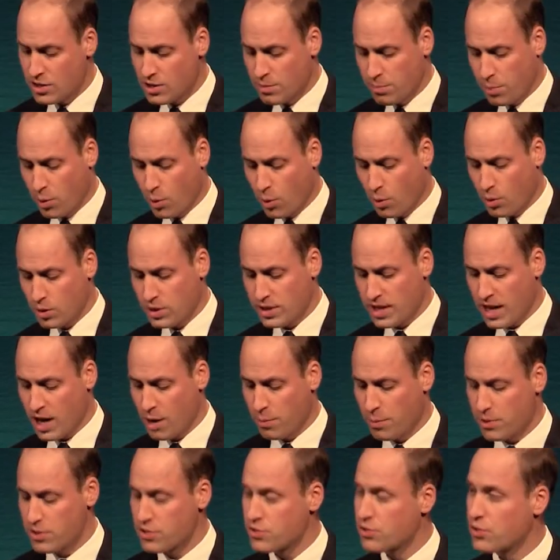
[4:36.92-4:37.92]
and support to
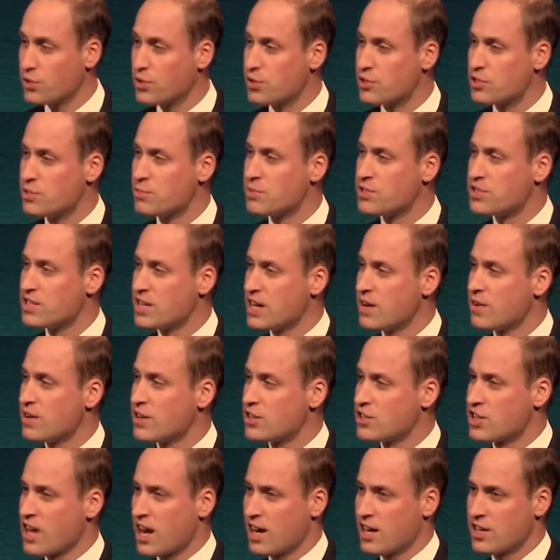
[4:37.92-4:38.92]
help us through some
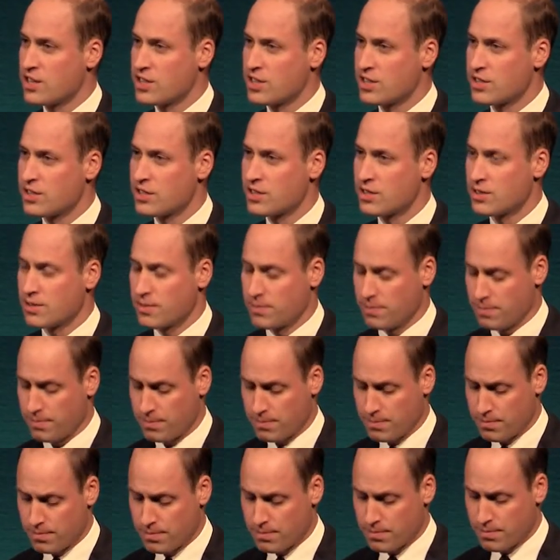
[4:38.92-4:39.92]
serious challenges.
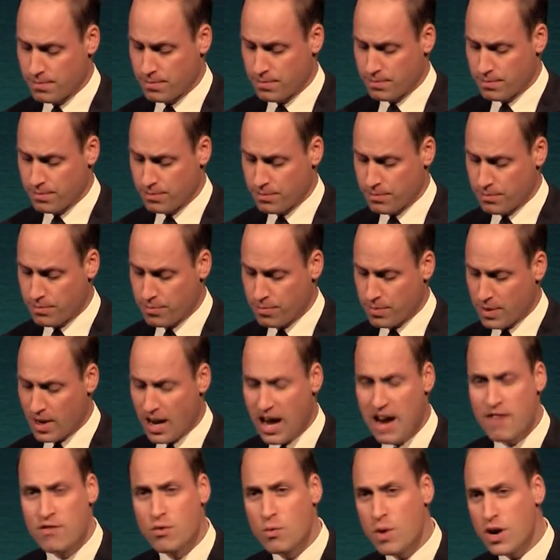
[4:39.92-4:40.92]

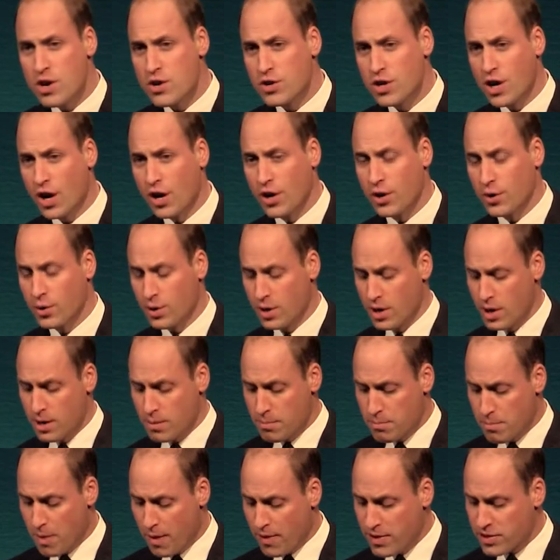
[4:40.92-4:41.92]
Everywhere you go,
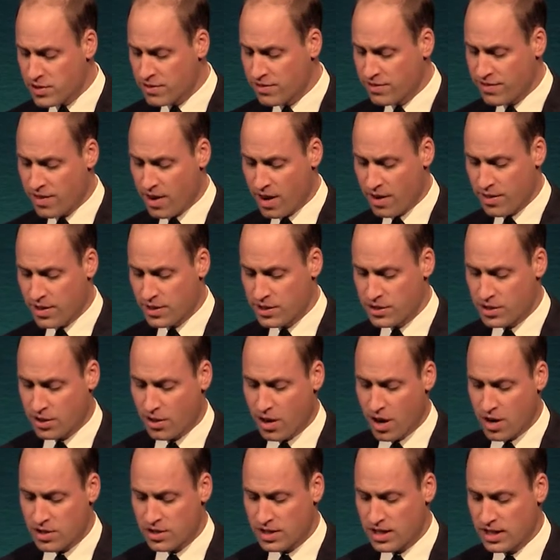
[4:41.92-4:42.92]
mothers and fathers
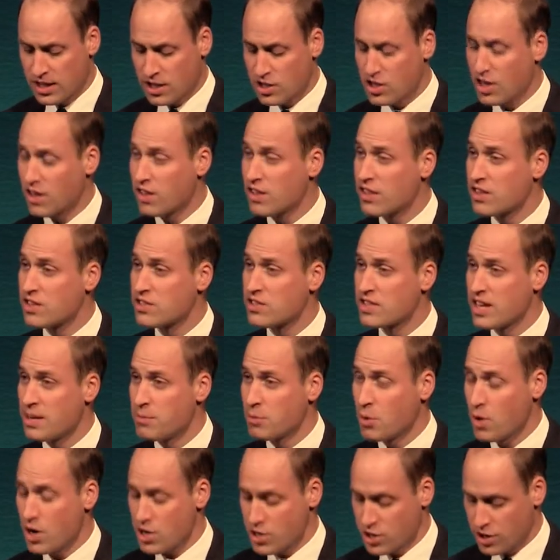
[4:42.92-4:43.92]
are asking each other the
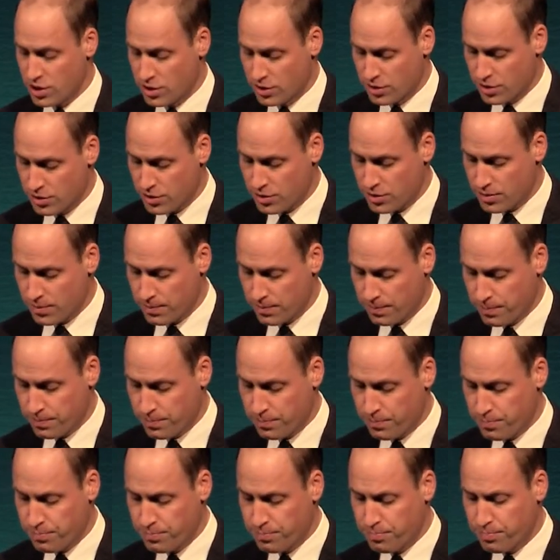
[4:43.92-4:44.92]
same questions.
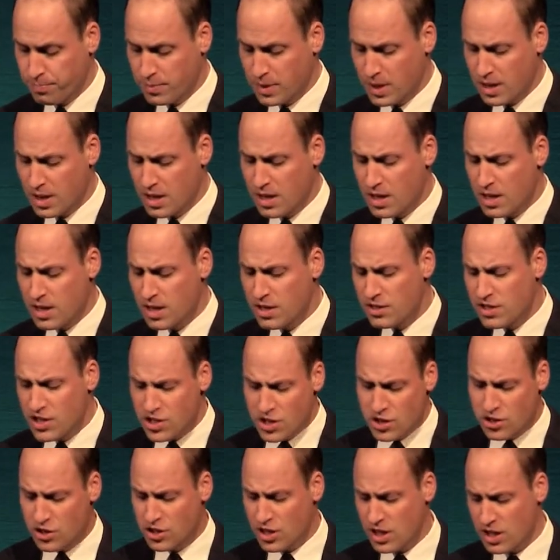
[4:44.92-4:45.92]

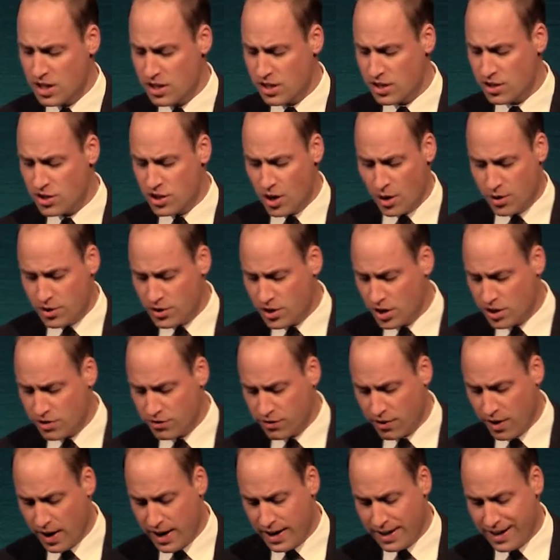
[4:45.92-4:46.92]
Did you see that so-and-so's
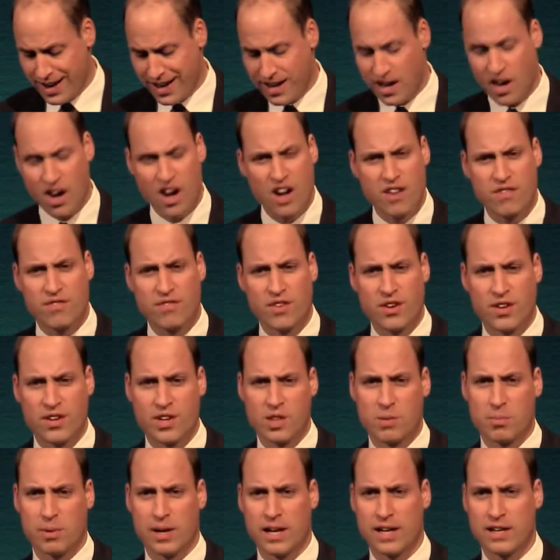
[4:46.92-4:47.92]
friend had an
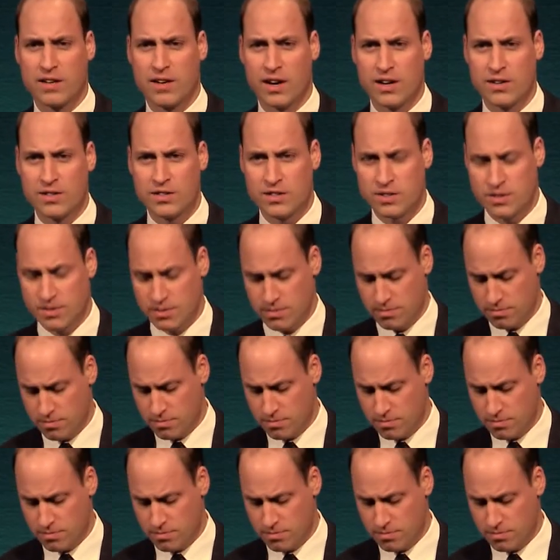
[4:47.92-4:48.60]
iPhone at the playground?